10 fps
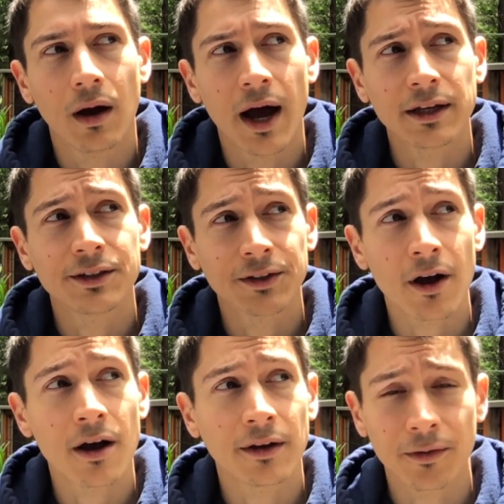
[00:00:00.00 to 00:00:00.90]
I
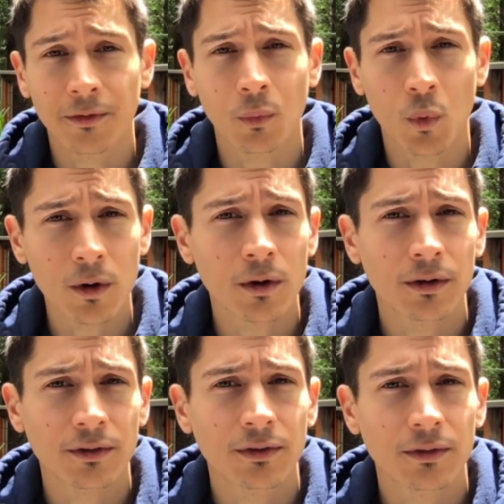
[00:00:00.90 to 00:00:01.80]
saw different
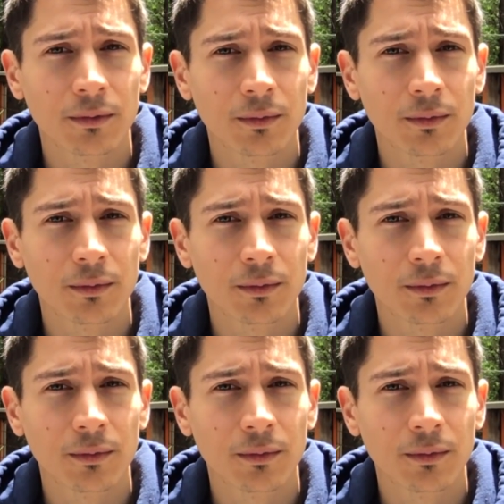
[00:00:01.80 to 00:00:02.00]
worlds